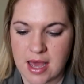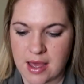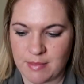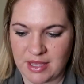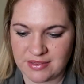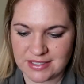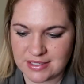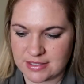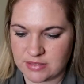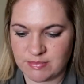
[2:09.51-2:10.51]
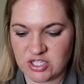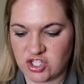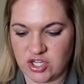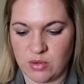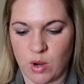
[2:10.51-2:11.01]
Um, and this is
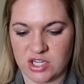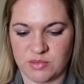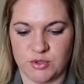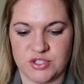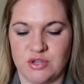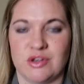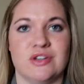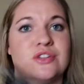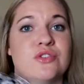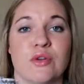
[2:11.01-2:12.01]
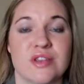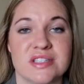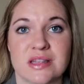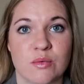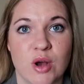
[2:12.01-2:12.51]
machine washable, so you can just throw
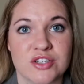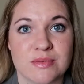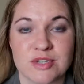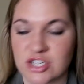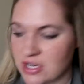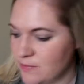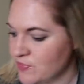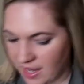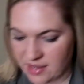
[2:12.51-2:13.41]
this in the washing machine.